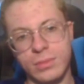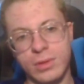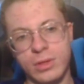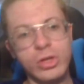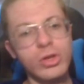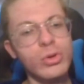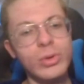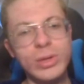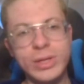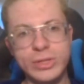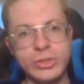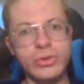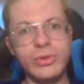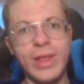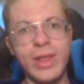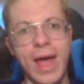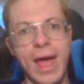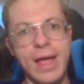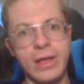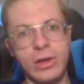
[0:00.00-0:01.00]
You can
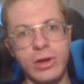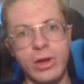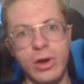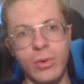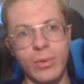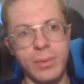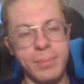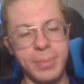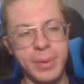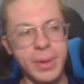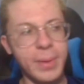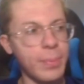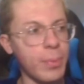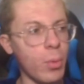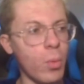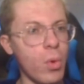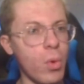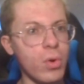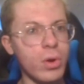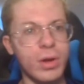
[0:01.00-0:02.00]
do that, and
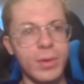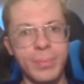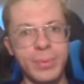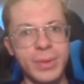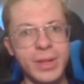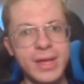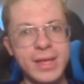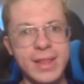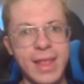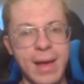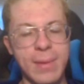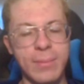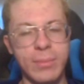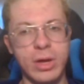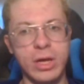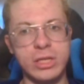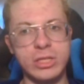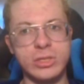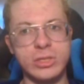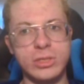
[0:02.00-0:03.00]
people won't complain that
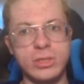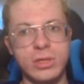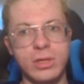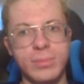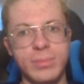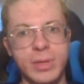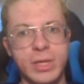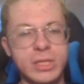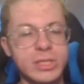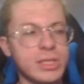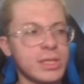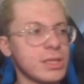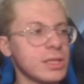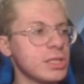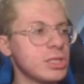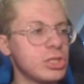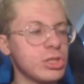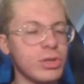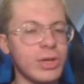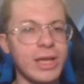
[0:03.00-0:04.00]
much because at
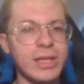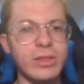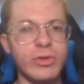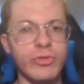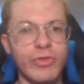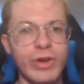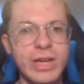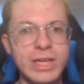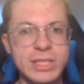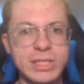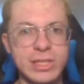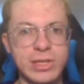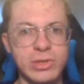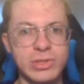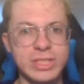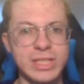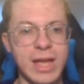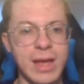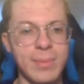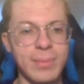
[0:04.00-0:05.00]
least you'll get the racing
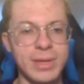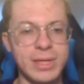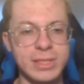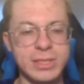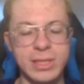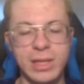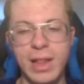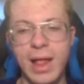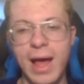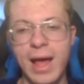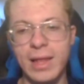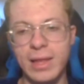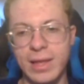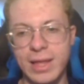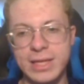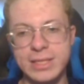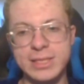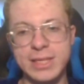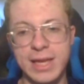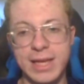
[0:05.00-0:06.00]
on time, and it's a lot
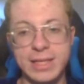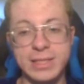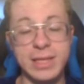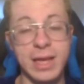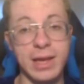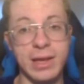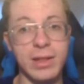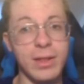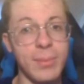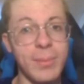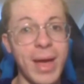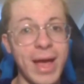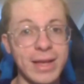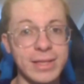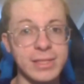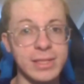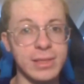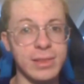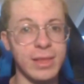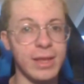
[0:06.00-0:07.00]
less
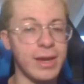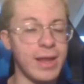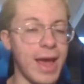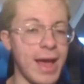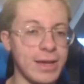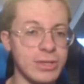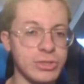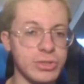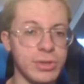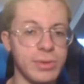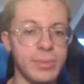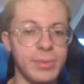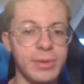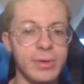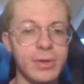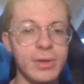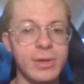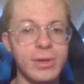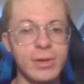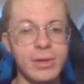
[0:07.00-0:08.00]
anticlimactic than
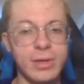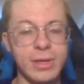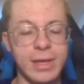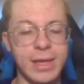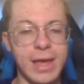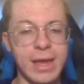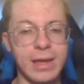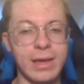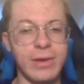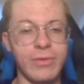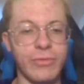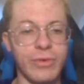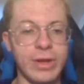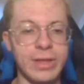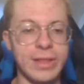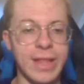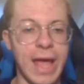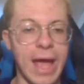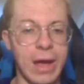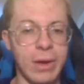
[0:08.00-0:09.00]
actually getting it
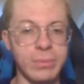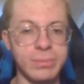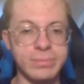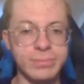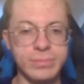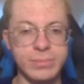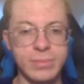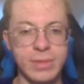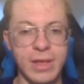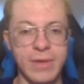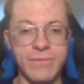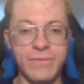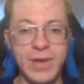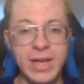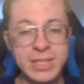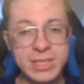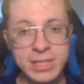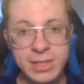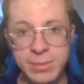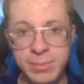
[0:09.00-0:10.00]
rained out.
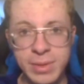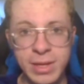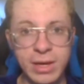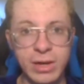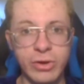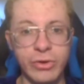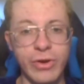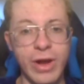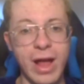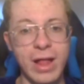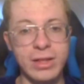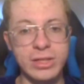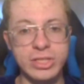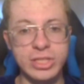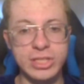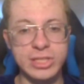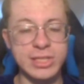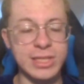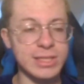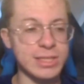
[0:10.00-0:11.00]
Invest in a
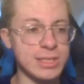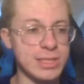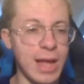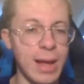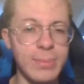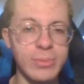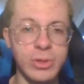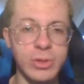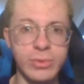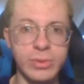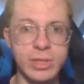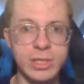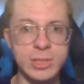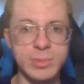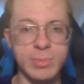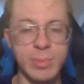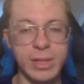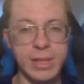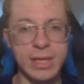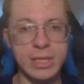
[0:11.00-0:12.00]
meteorologist and stop doing
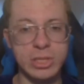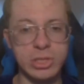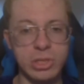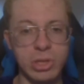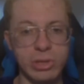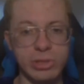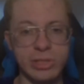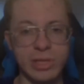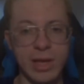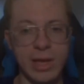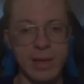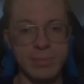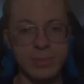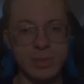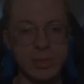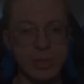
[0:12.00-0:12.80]
these Monday start times.